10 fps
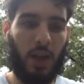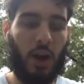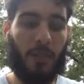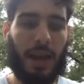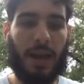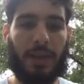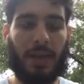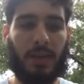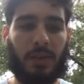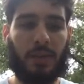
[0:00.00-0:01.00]
our man
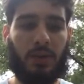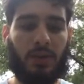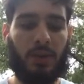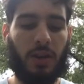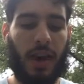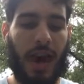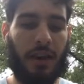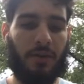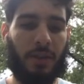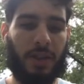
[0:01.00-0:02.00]
Dennis Smith Jr.
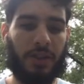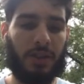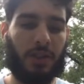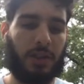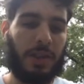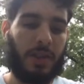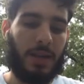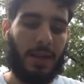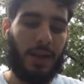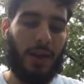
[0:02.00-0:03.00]
averaged,
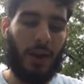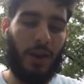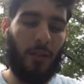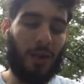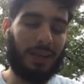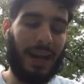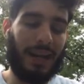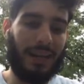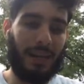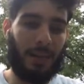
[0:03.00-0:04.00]
you know, it wasn't
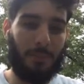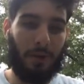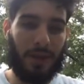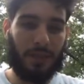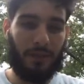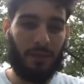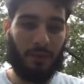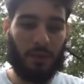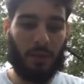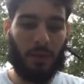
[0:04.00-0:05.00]
anything impressive. It
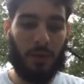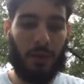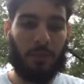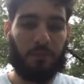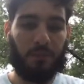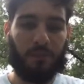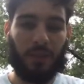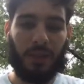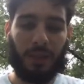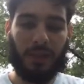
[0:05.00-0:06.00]
was only
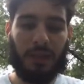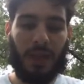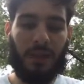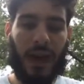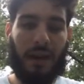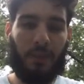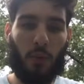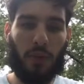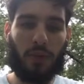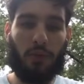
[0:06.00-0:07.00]
7.5
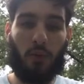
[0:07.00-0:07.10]
points on